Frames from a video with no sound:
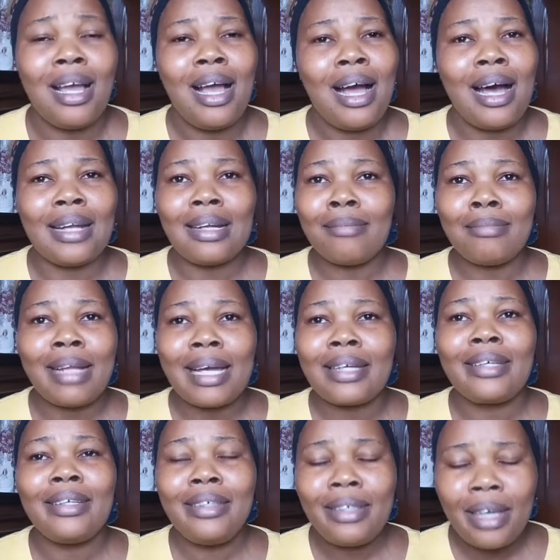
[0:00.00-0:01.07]
And I'm like,
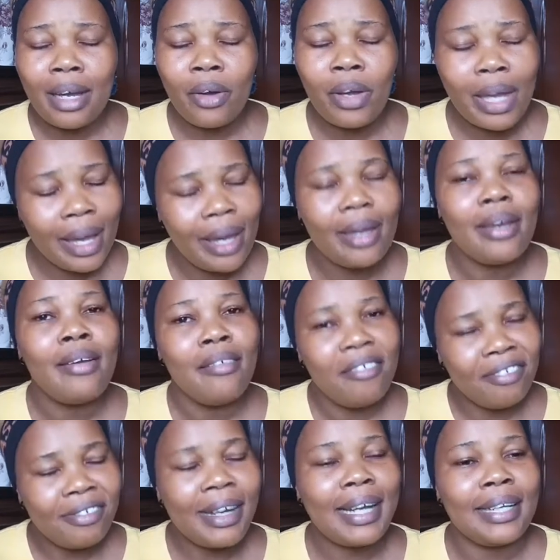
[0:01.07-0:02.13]
yeah, okay,
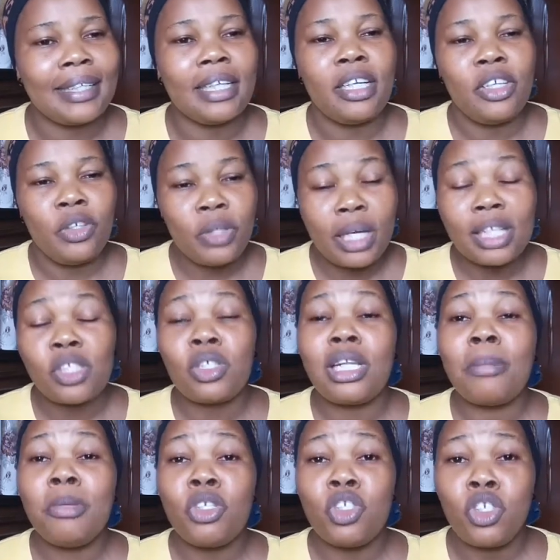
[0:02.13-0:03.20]
fine. You get? So let
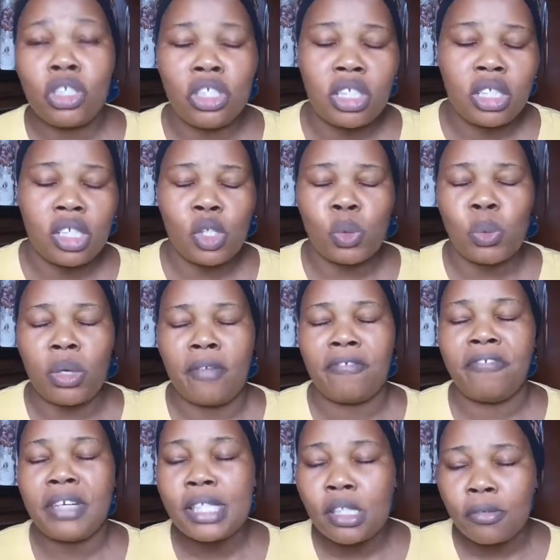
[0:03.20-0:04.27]
me judge it this way.
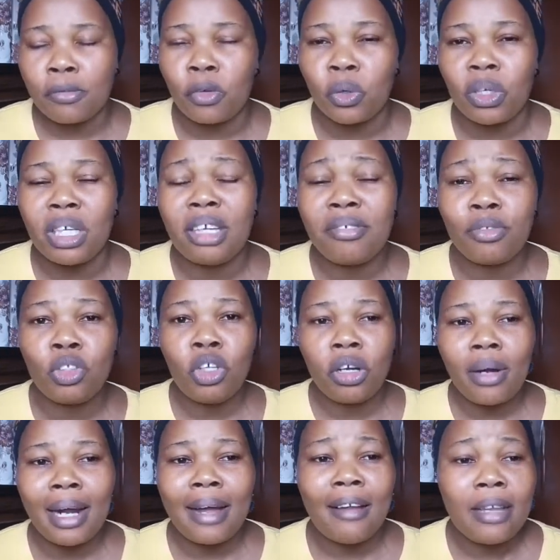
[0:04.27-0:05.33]
First of all, if Dora